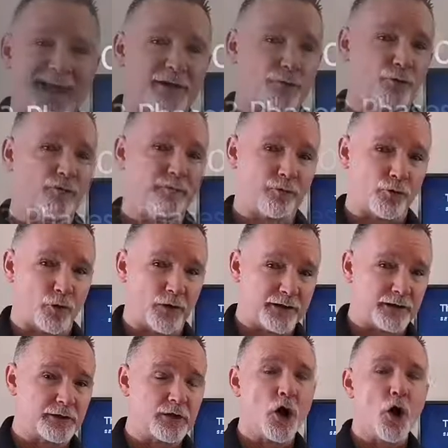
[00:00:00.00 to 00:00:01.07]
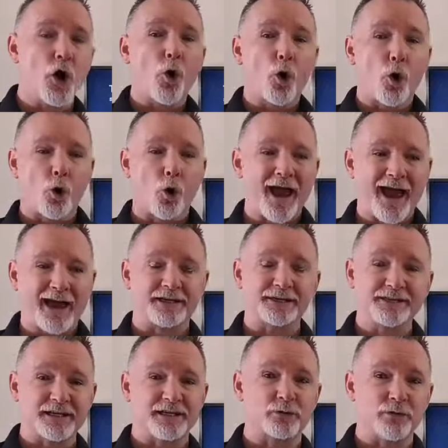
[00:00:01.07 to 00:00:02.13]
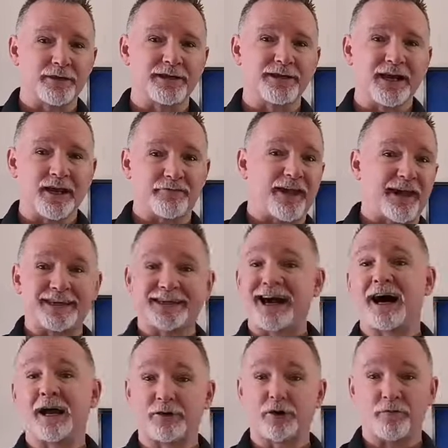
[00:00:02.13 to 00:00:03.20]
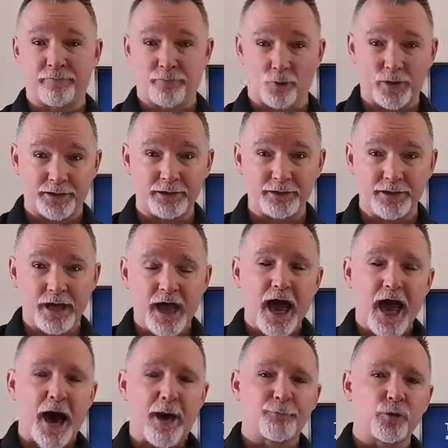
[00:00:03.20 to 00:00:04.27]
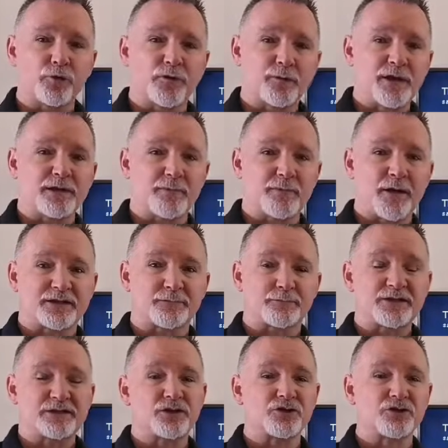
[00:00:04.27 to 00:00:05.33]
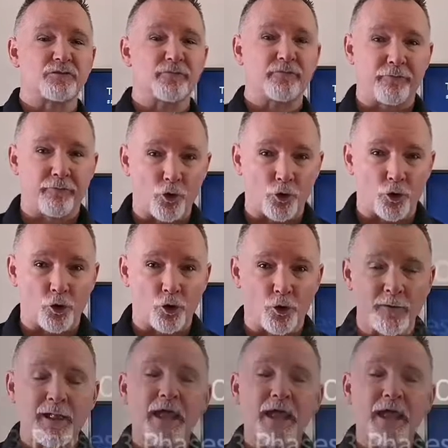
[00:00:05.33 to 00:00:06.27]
and how to avoid it, or how to deal with it if they can't avoid it, and put them in the best position for